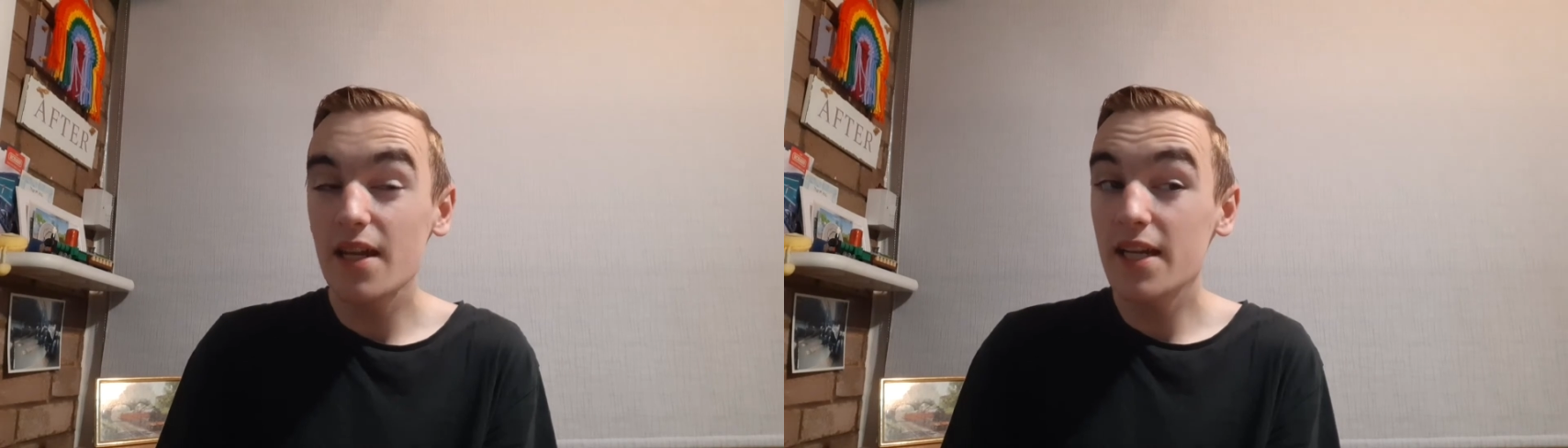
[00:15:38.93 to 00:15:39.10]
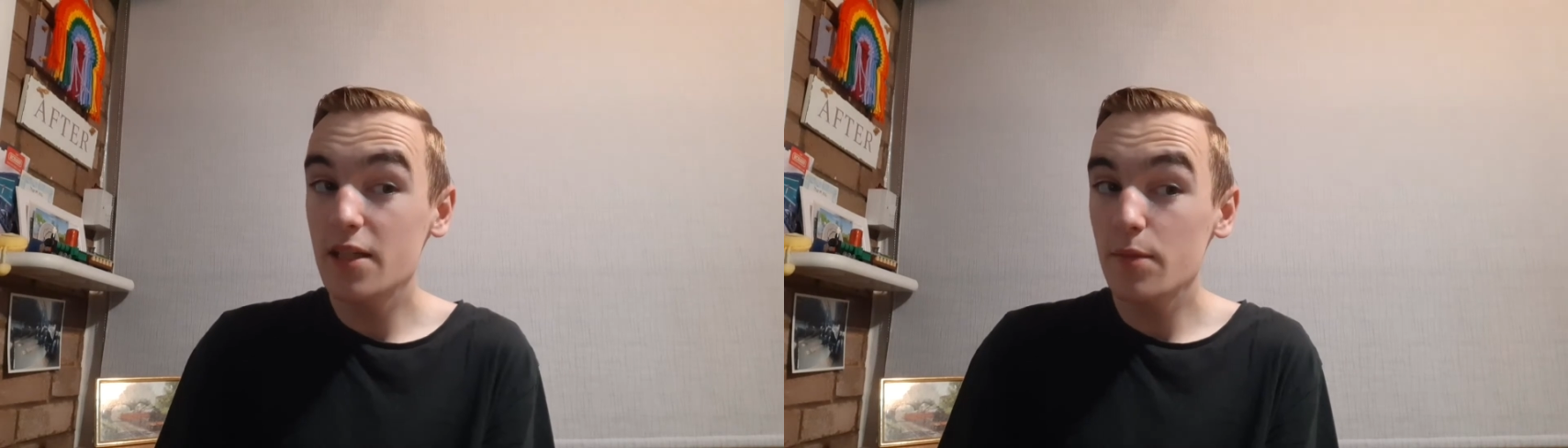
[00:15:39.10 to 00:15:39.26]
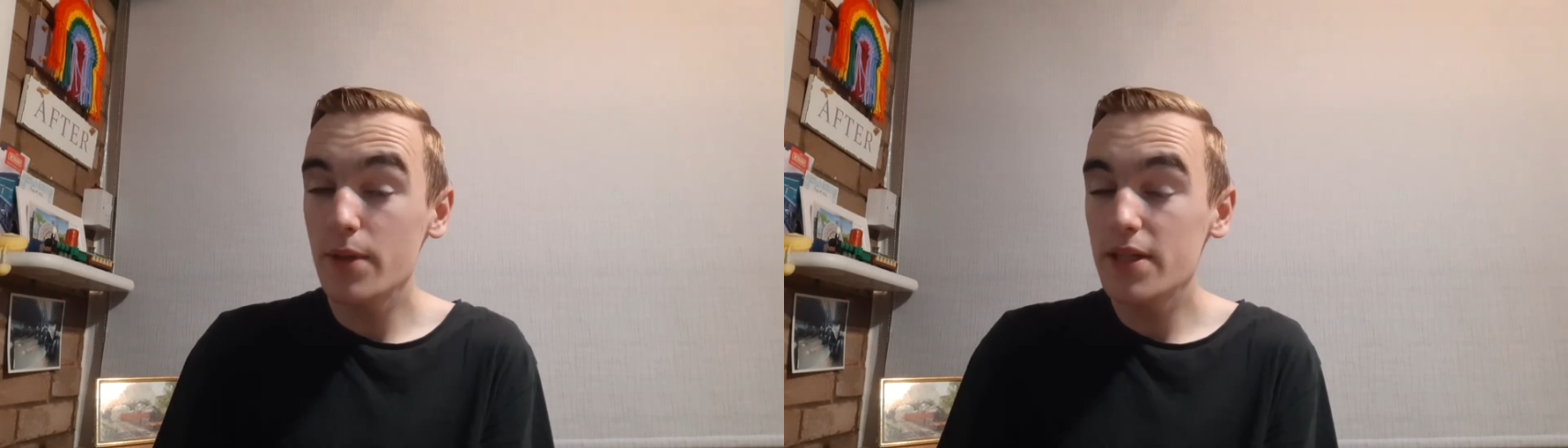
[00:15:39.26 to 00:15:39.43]

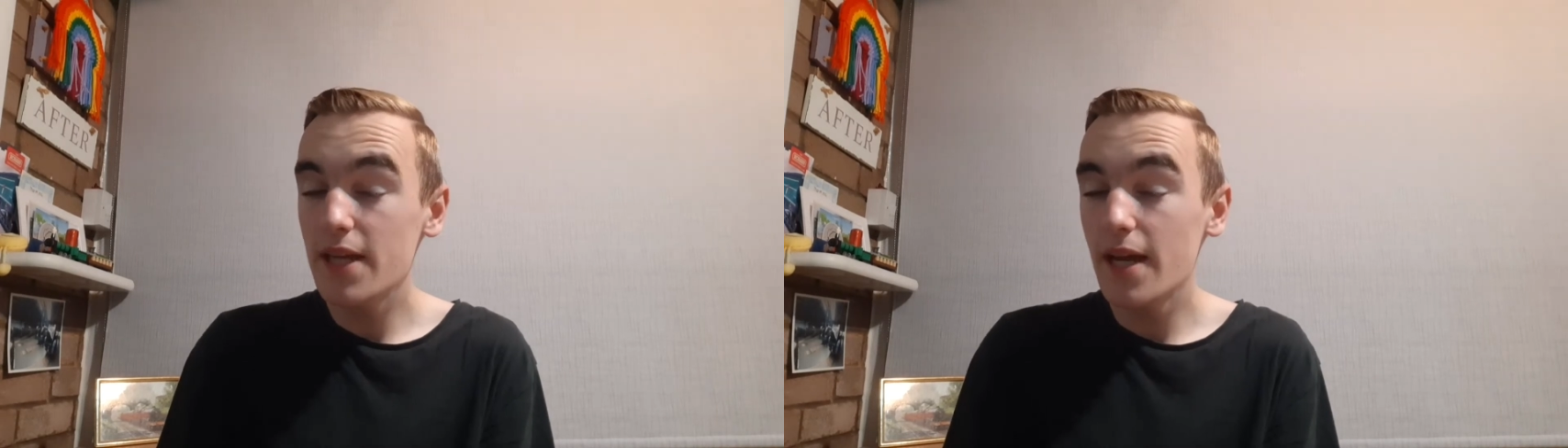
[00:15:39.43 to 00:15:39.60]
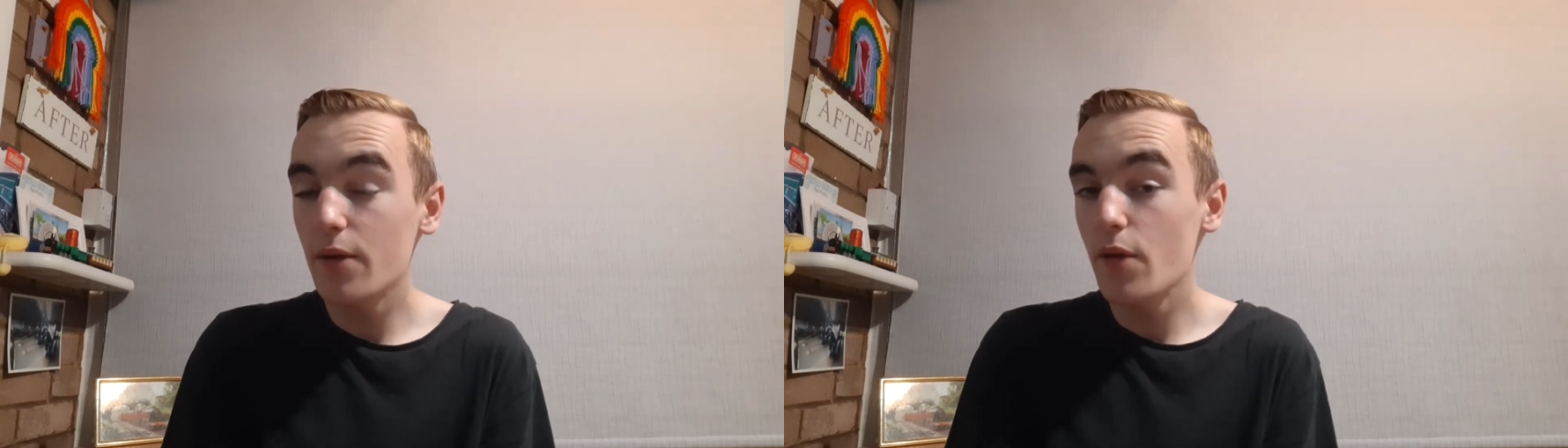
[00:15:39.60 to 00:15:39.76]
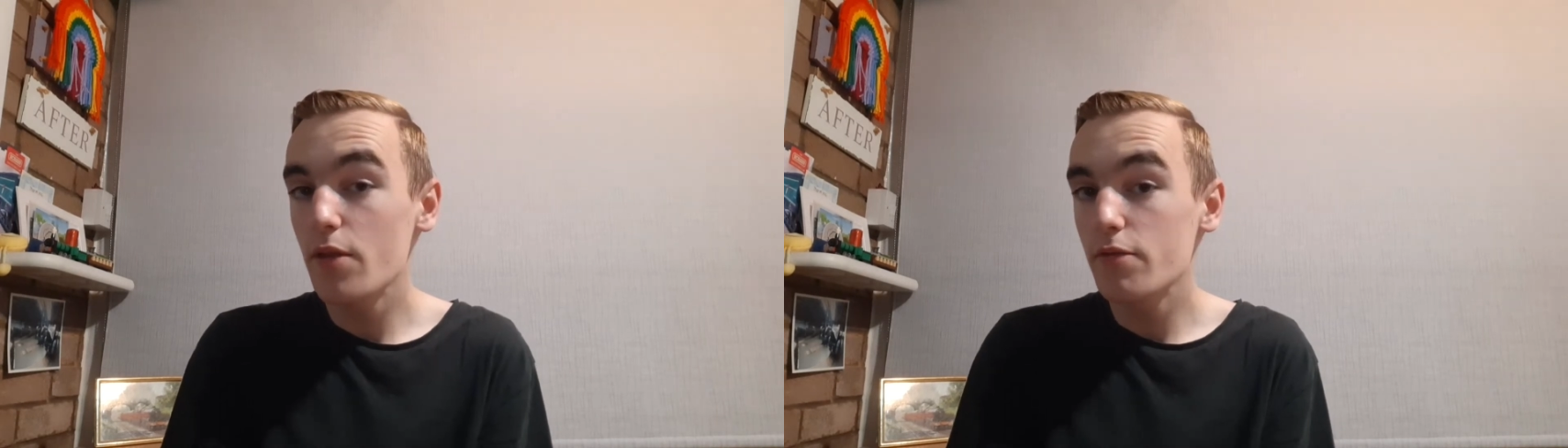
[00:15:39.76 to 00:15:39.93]
little bit
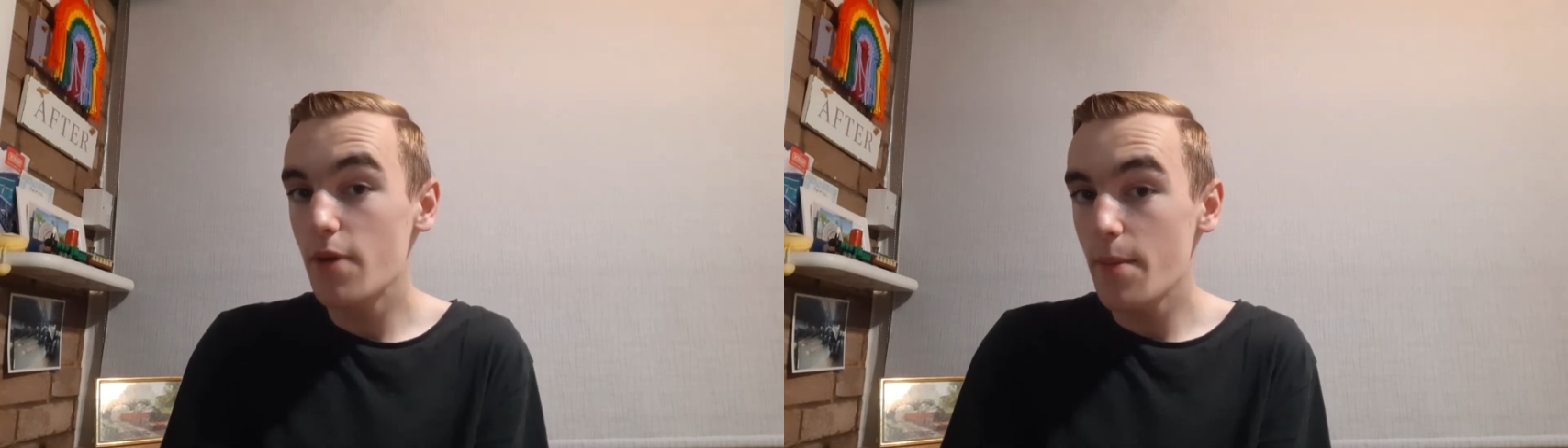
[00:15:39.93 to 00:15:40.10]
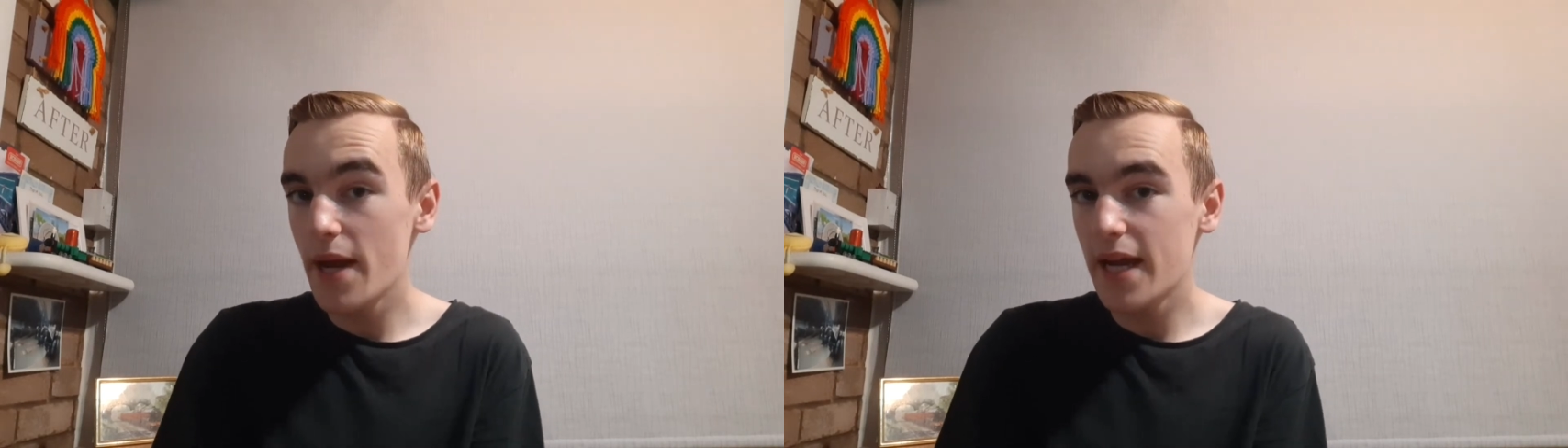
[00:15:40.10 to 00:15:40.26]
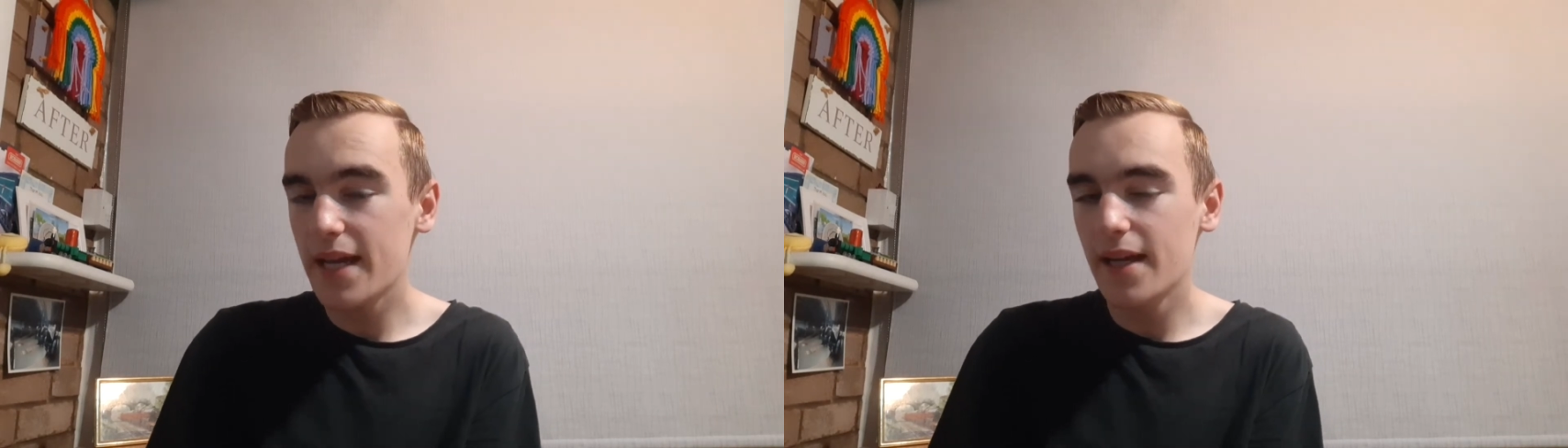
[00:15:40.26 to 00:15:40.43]
down on the Rimac.